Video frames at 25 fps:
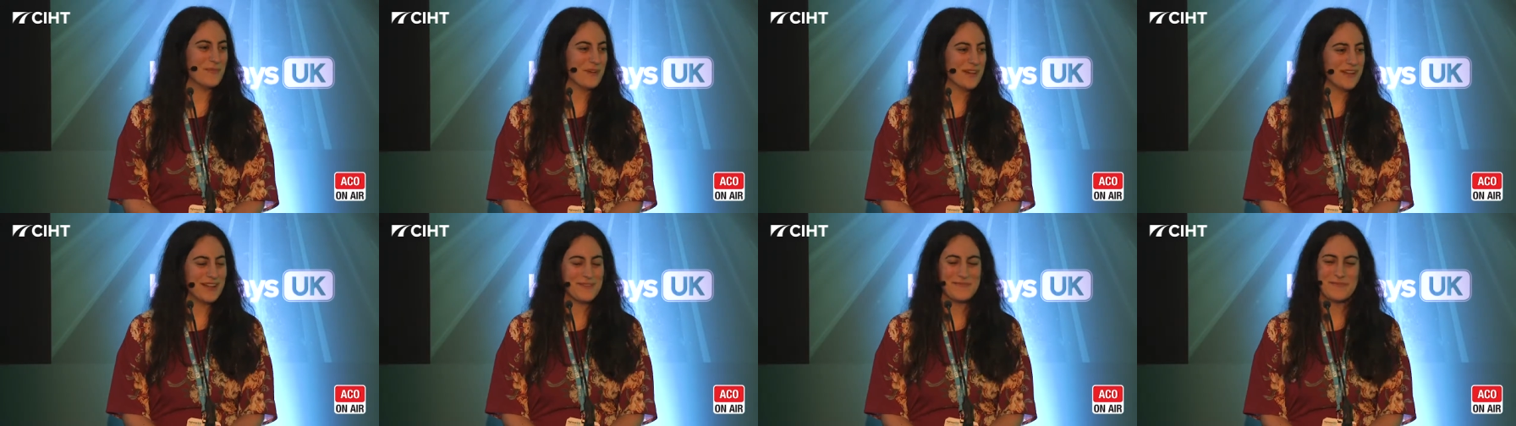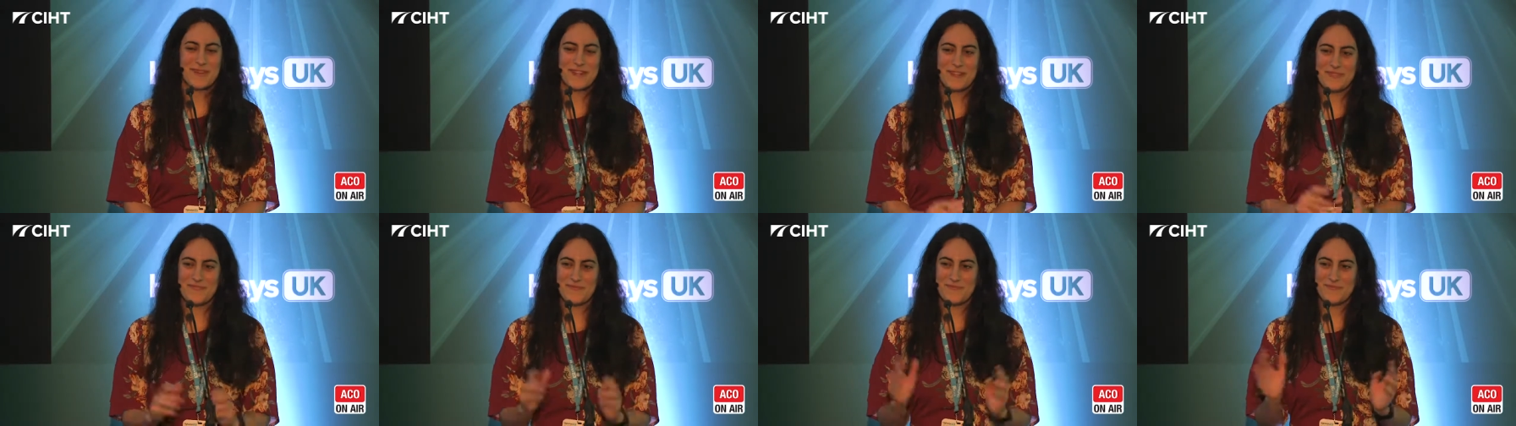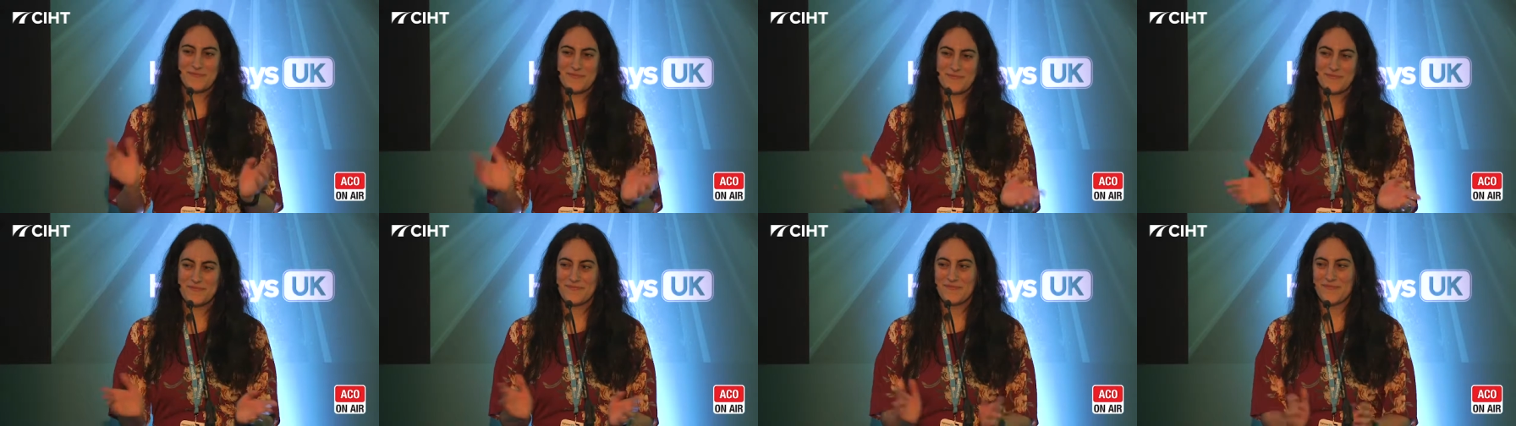but a bit of
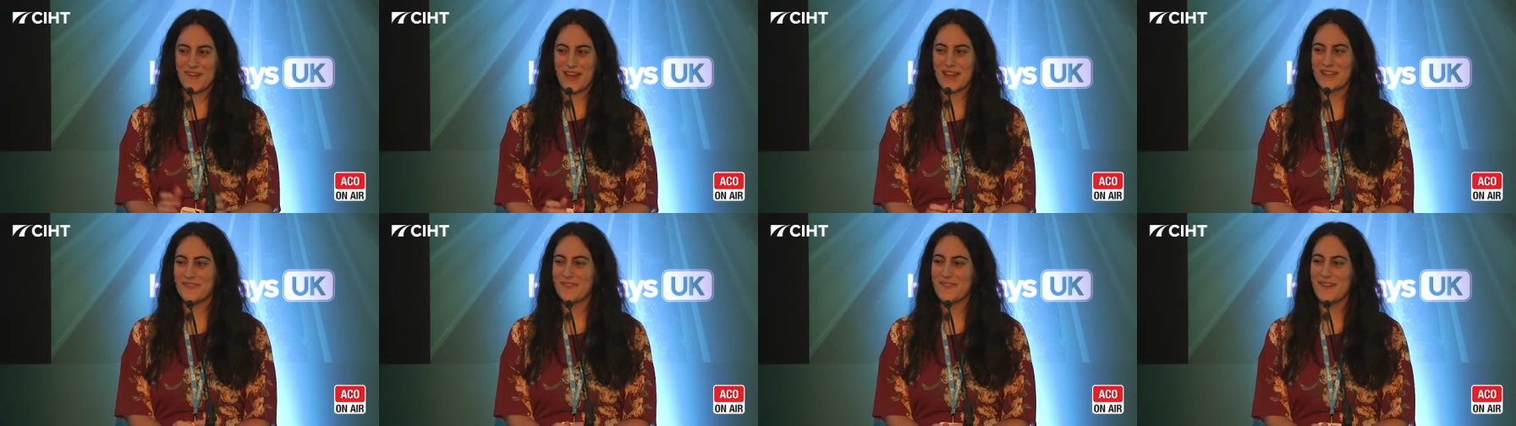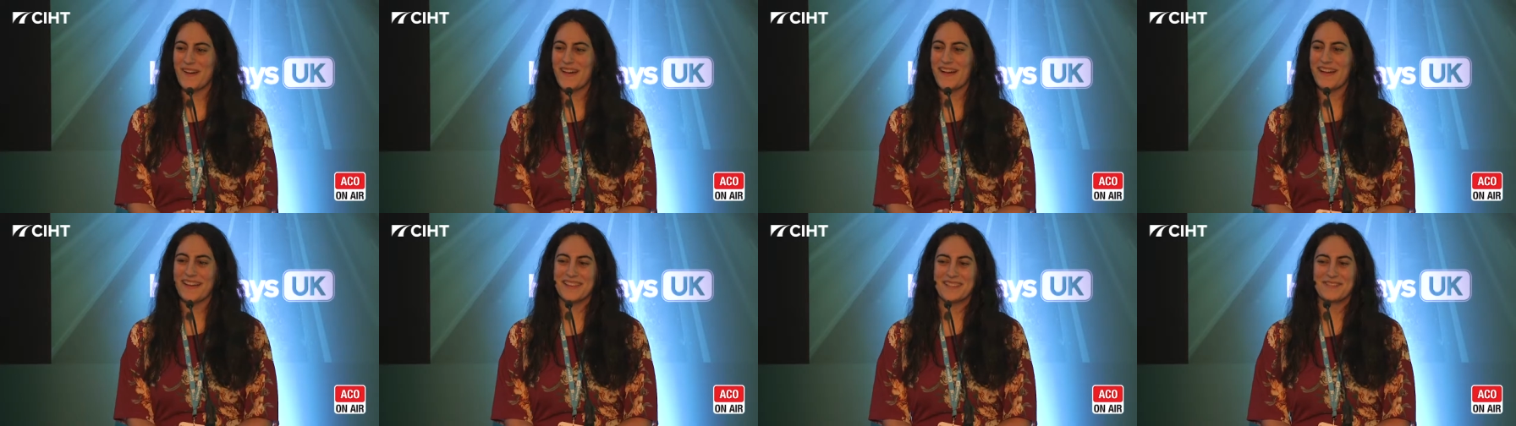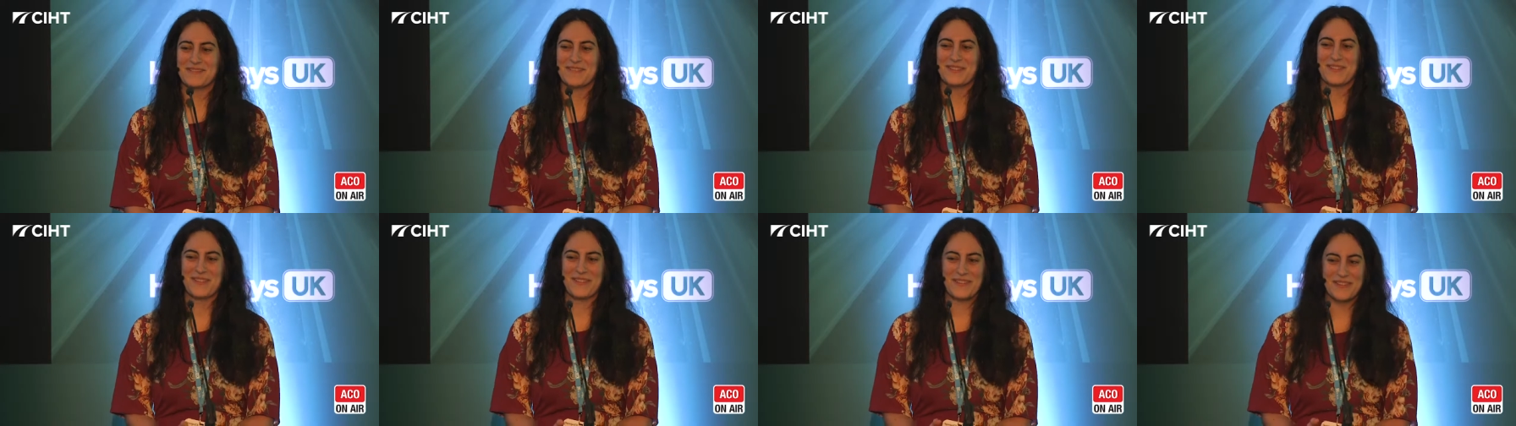
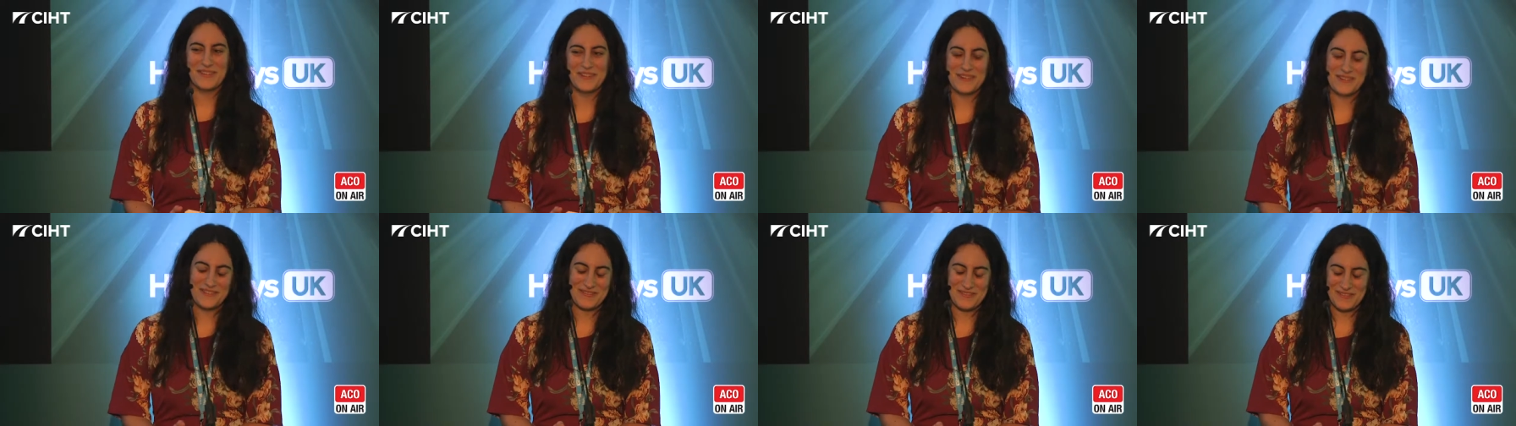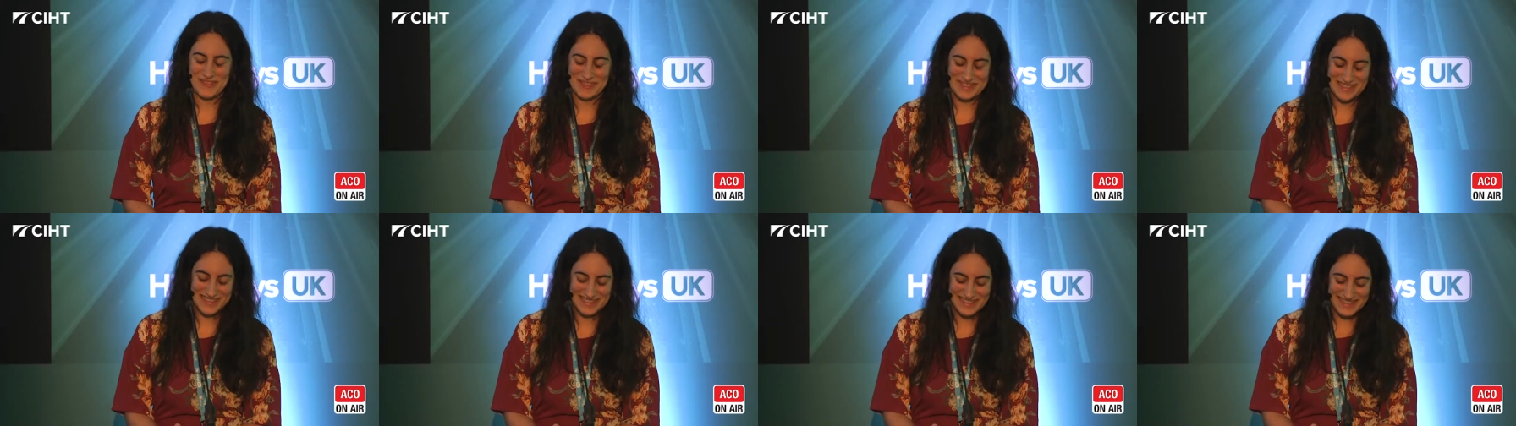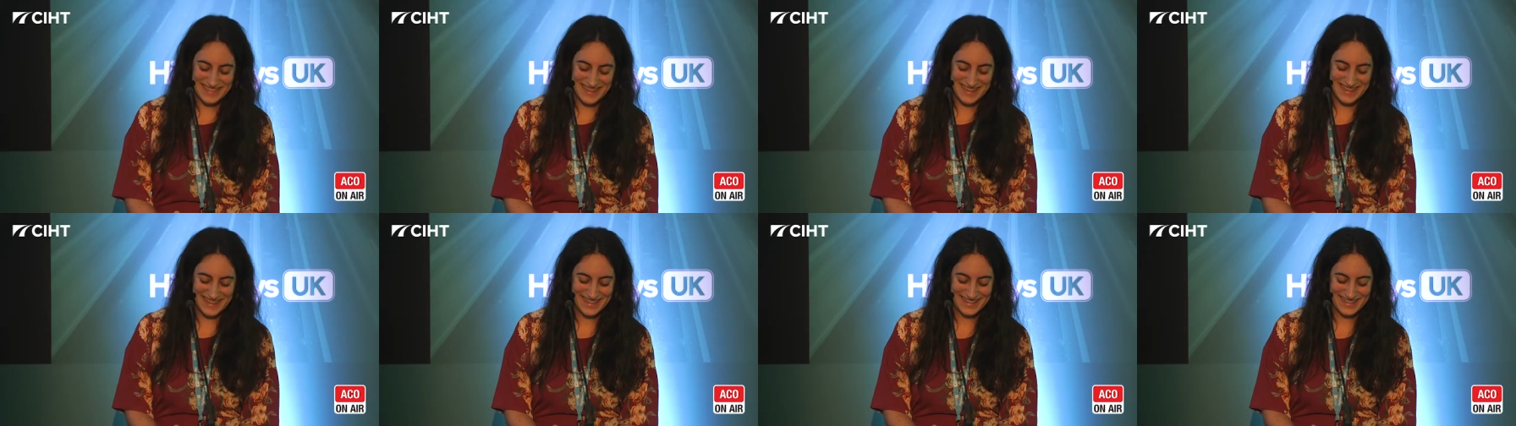advice for younger ones.